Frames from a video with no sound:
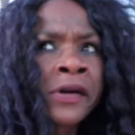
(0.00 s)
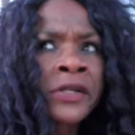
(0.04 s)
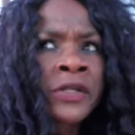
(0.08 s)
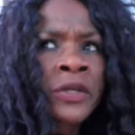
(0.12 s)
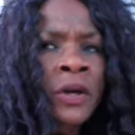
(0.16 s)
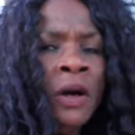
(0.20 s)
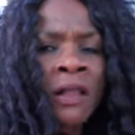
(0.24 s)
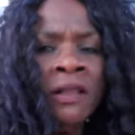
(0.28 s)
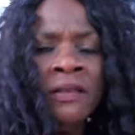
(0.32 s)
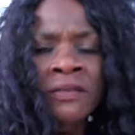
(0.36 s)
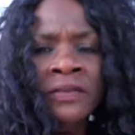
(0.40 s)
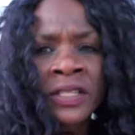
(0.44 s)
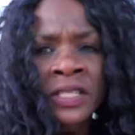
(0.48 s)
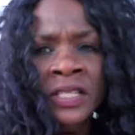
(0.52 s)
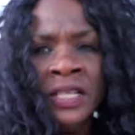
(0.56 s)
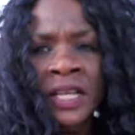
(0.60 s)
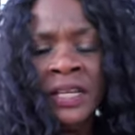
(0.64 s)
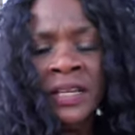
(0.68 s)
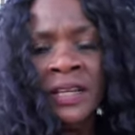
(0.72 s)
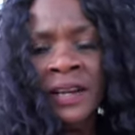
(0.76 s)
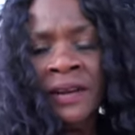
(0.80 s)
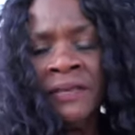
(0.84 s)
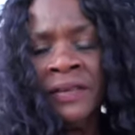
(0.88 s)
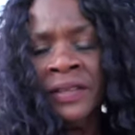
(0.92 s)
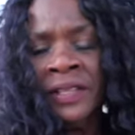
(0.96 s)
So all of a
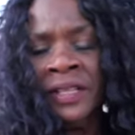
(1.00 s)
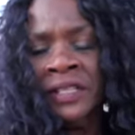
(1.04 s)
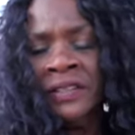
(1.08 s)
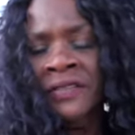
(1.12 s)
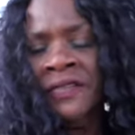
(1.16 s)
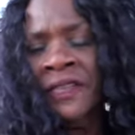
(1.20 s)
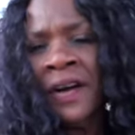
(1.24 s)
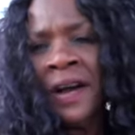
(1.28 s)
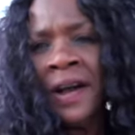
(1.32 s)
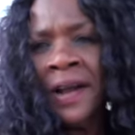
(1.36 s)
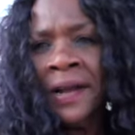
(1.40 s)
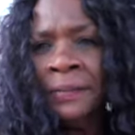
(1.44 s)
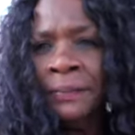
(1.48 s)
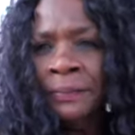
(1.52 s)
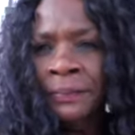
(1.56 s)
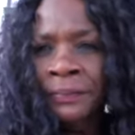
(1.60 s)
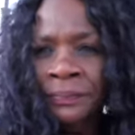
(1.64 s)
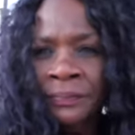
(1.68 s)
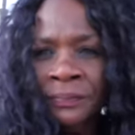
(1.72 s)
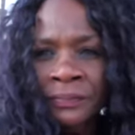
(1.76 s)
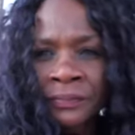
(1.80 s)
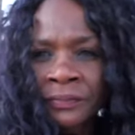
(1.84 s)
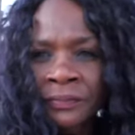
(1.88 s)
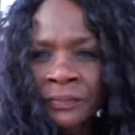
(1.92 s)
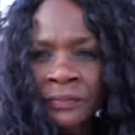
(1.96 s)
sudden everything's
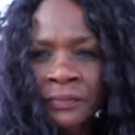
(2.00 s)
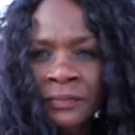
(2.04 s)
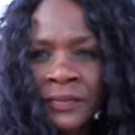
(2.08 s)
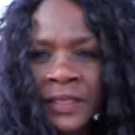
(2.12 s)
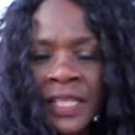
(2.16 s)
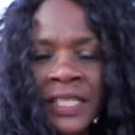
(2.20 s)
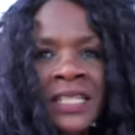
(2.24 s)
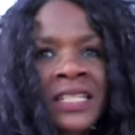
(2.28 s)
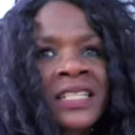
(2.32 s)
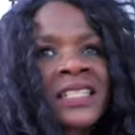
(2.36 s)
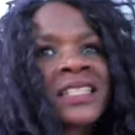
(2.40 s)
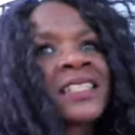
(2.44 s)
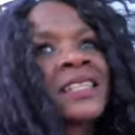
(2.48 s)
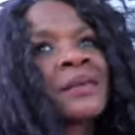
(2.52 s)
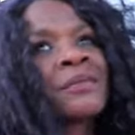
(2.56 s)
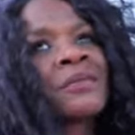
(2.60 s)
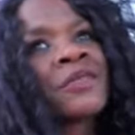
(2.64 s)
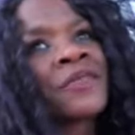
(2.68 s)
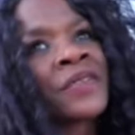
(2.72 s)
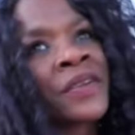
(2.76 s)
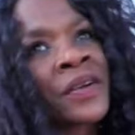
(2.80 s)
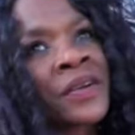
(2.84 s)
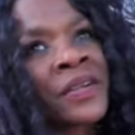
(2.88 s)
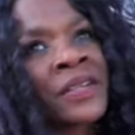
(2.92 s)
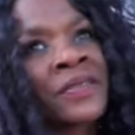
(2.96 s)
fine. It just seems
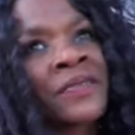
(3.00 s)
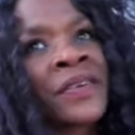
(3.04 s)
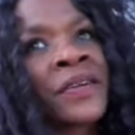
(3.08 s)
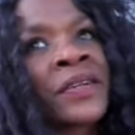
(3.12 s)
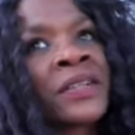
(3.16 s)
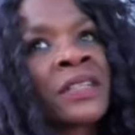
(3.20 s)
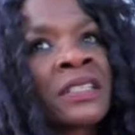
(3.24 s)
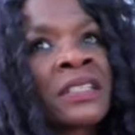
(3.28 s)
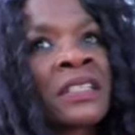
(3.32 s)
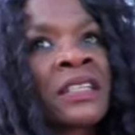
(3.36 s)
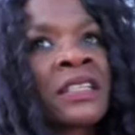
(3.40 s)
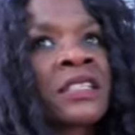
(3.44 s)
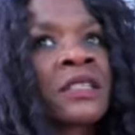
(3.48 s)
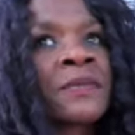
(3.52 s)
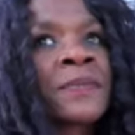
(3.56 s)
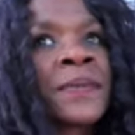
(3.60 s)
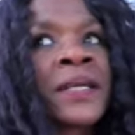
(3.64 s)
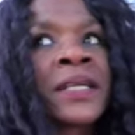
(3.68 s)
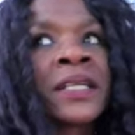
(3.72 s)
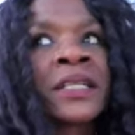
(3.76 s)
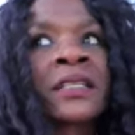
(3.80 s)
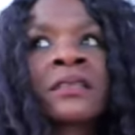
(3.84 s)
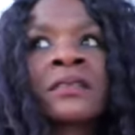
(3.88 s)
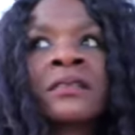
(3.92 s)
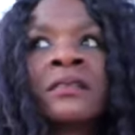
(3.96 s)
very, very
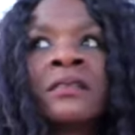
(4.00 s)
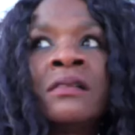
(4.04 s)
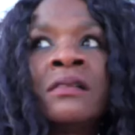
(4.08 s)
suspect.